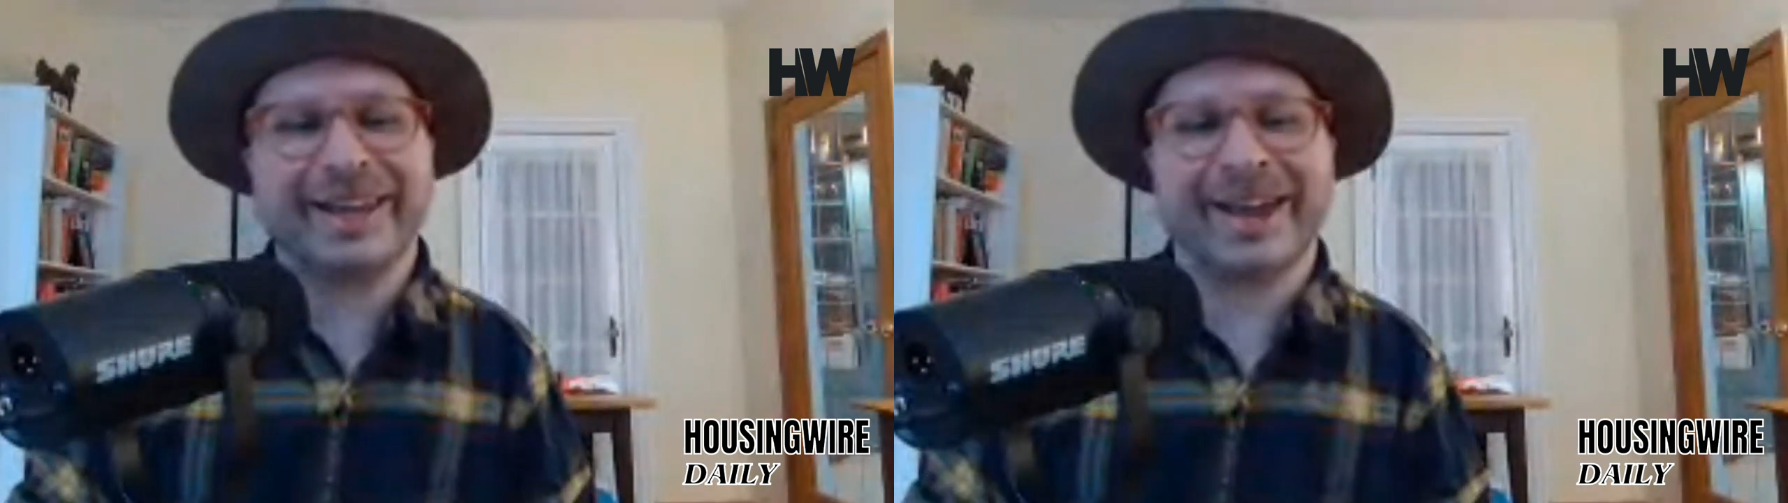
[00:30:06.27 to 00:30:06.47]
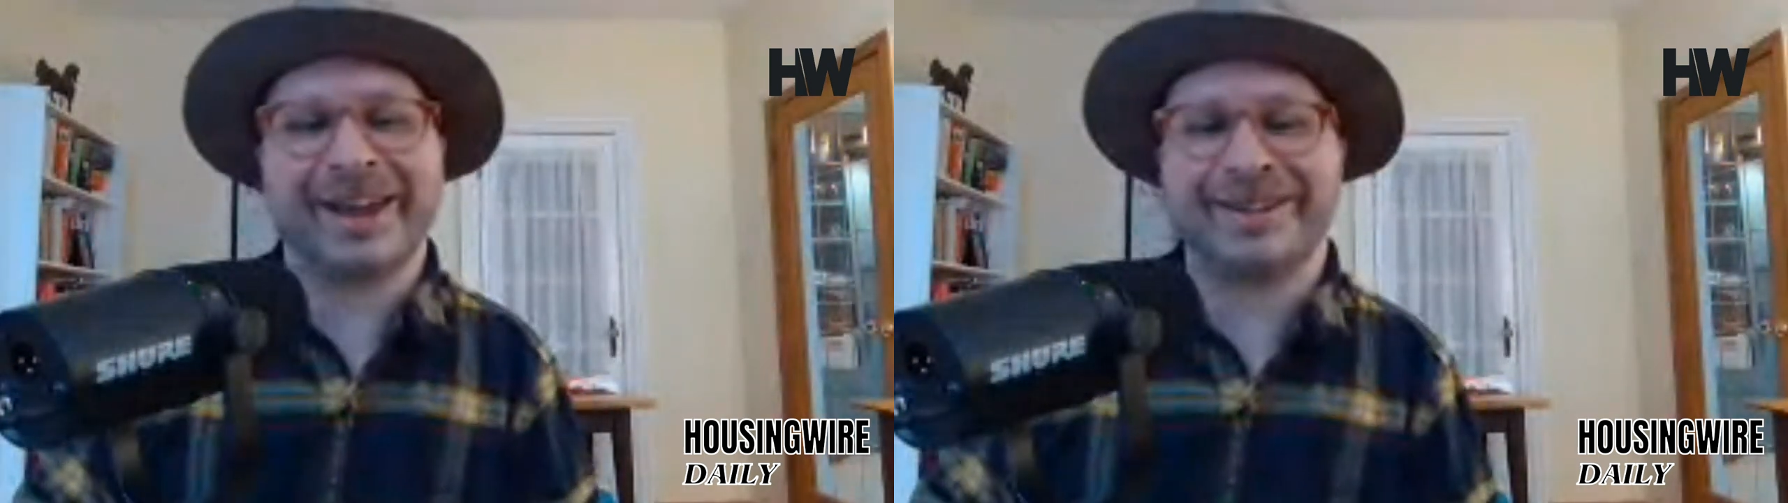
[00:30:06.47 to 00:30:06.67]

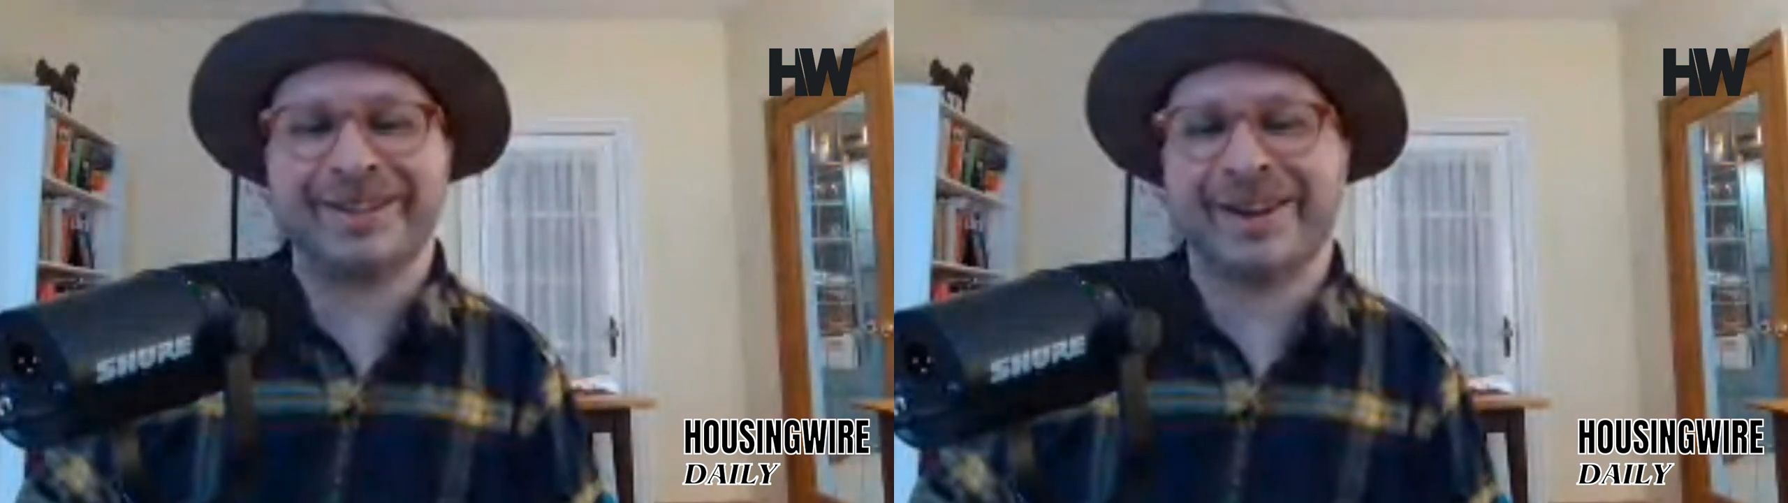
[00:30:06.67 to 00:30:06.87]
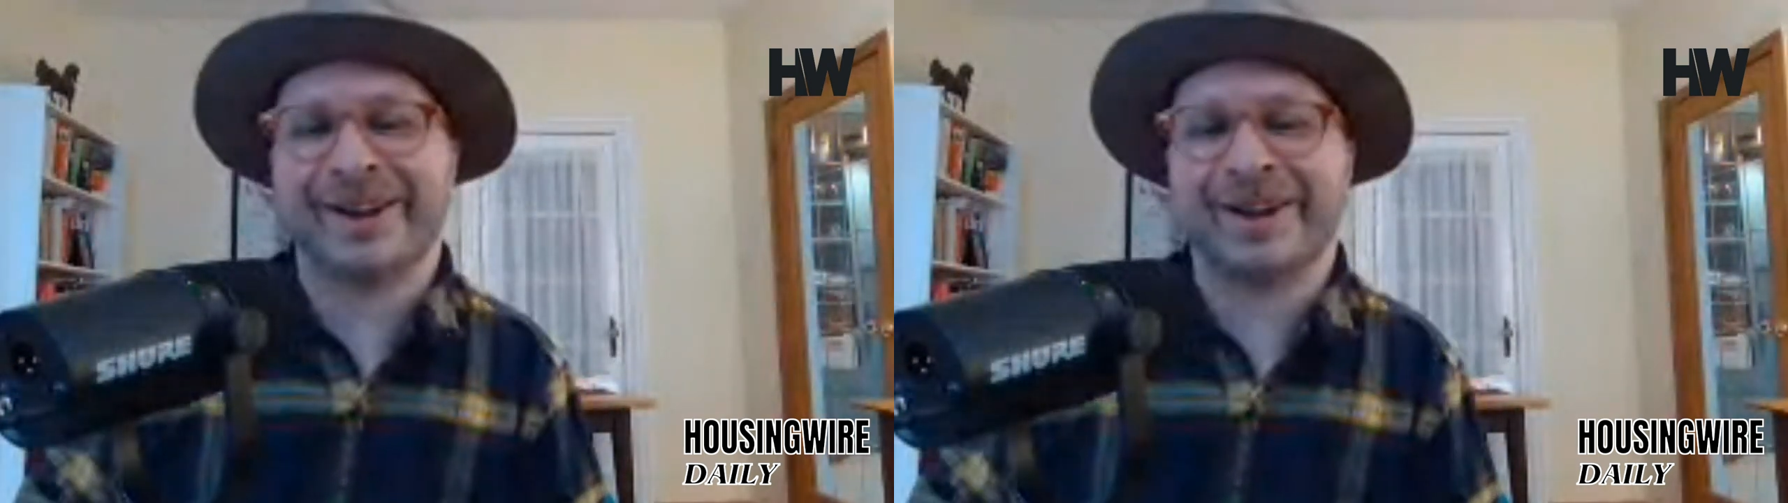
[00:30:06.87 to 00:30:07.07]

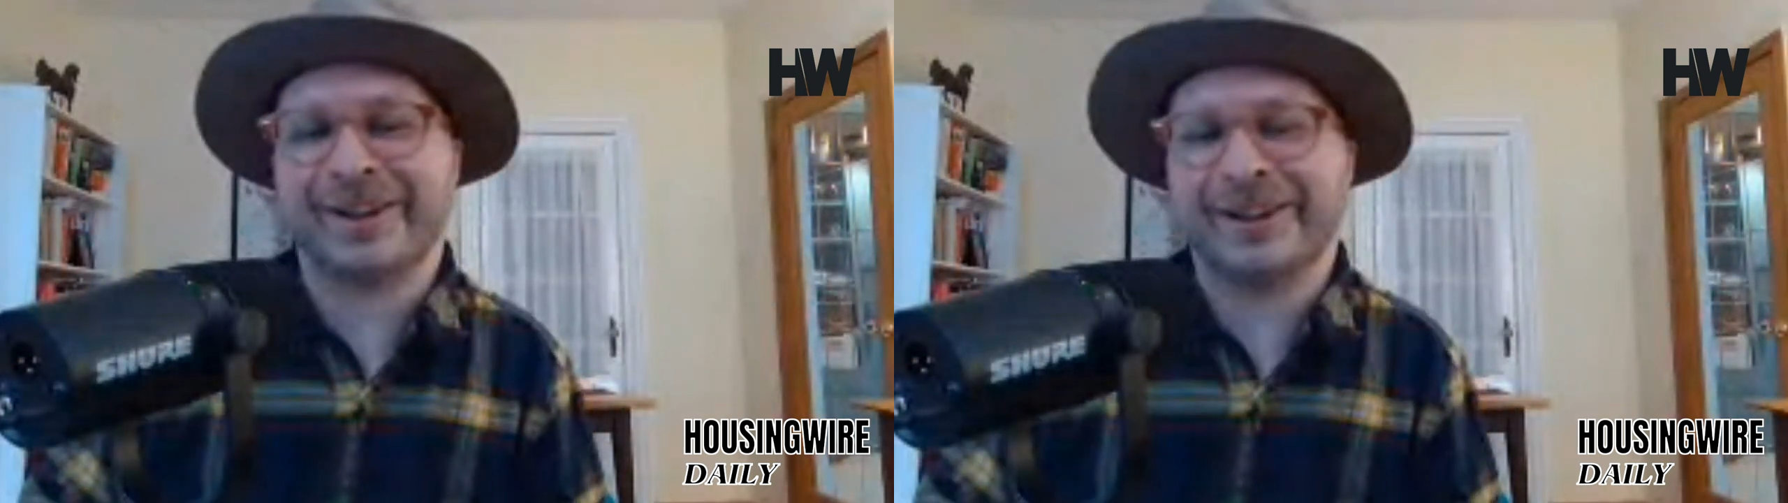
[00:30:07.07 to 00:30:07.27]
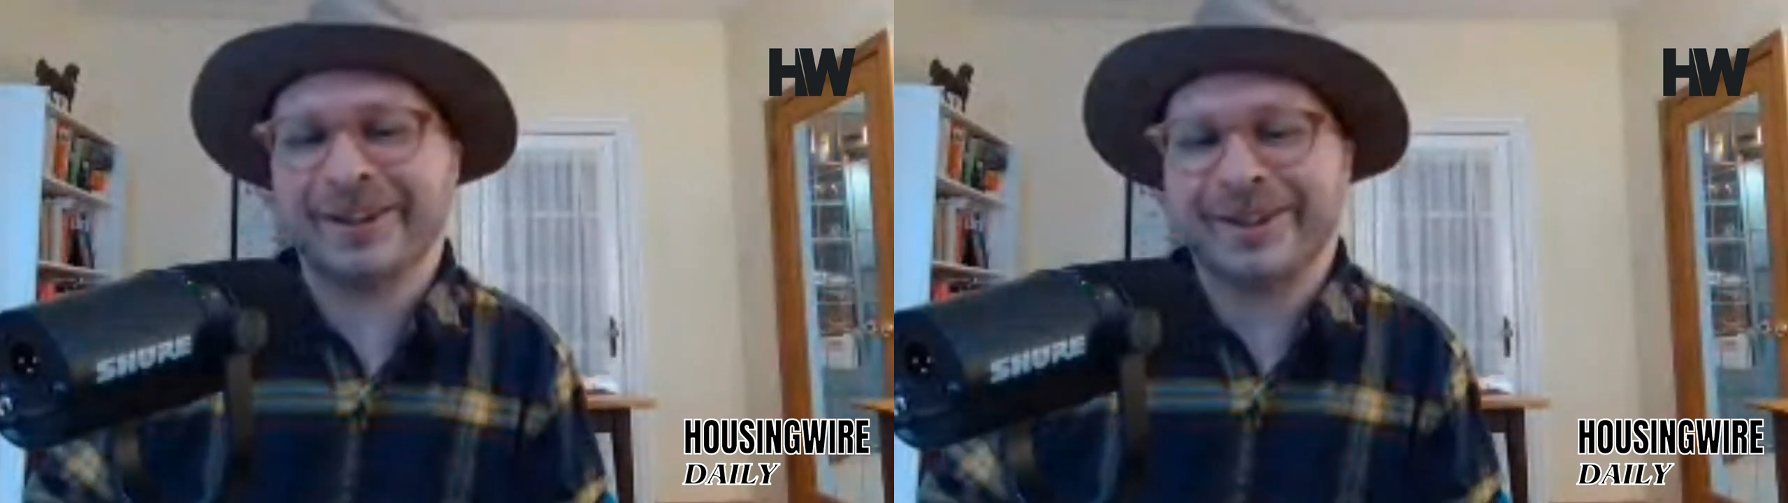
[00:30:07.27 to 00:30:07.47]
And,
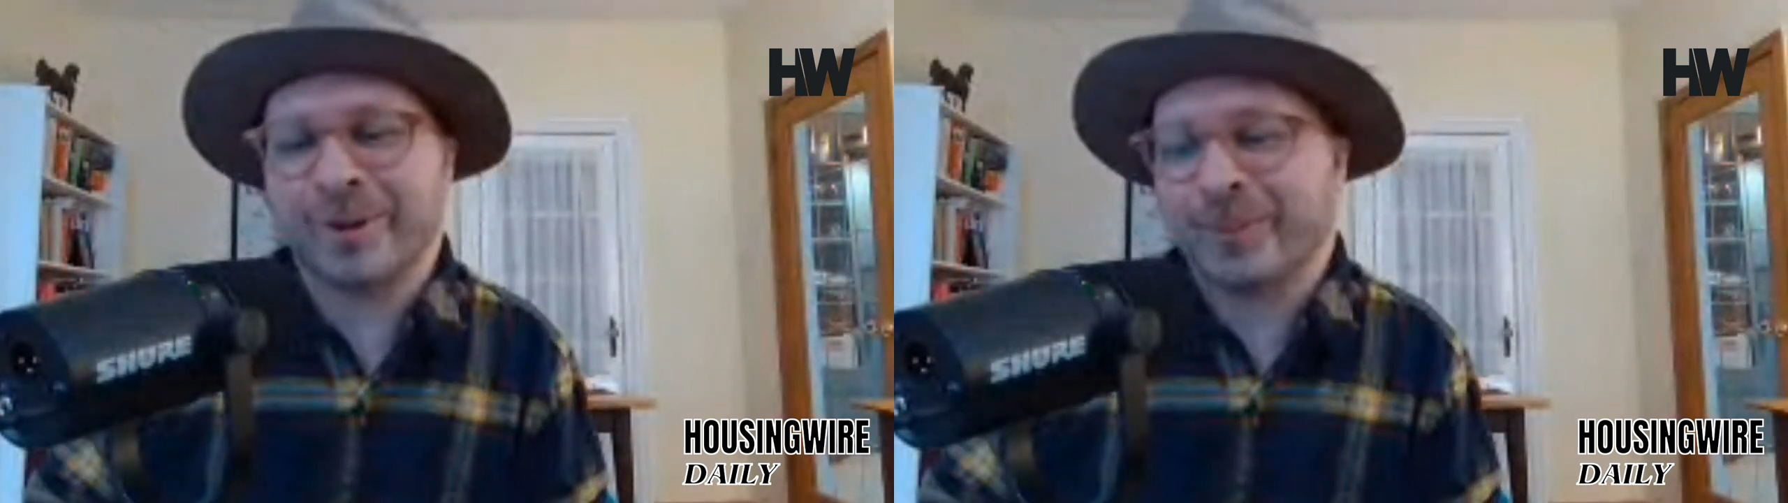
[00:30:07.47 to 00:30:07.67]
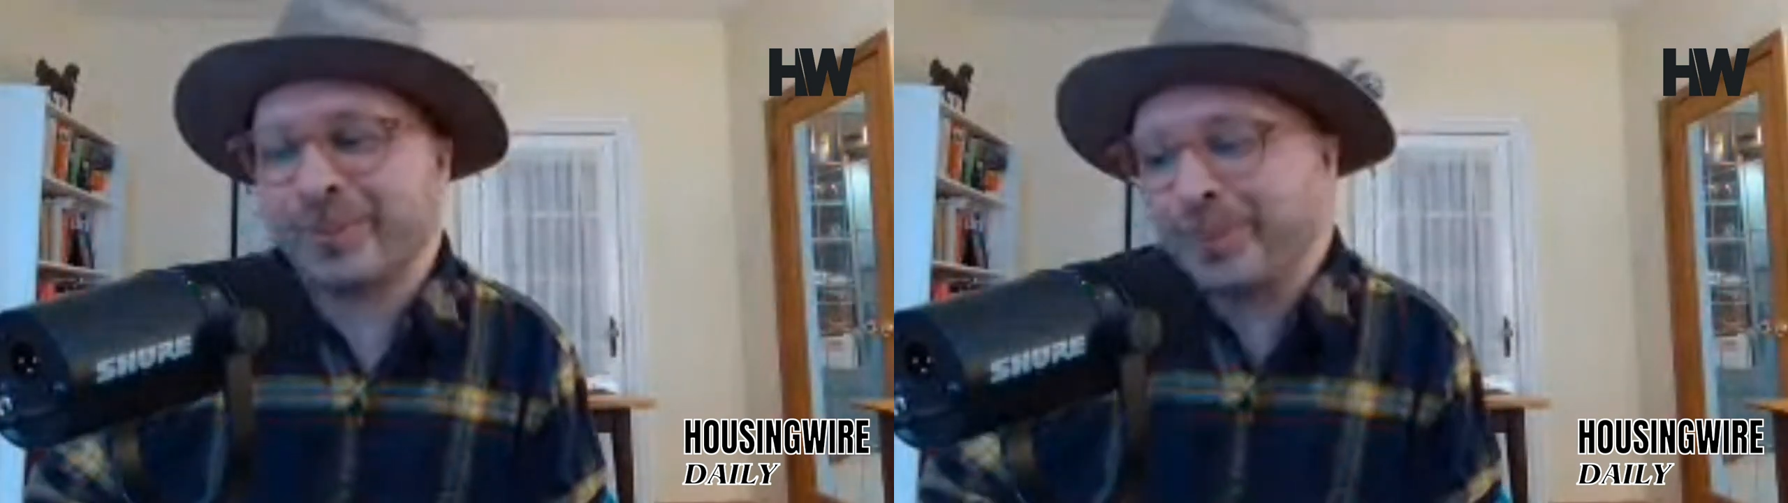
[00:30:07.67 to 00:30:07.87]
you
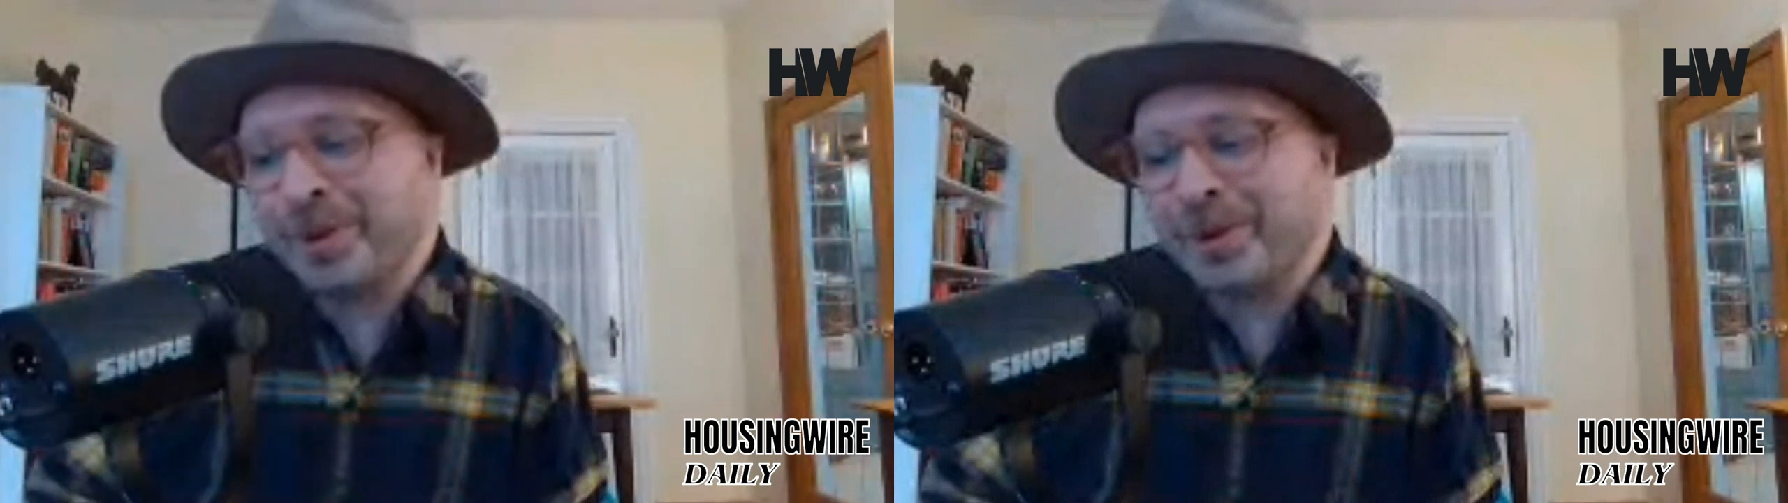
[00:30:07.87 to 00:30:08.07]
know,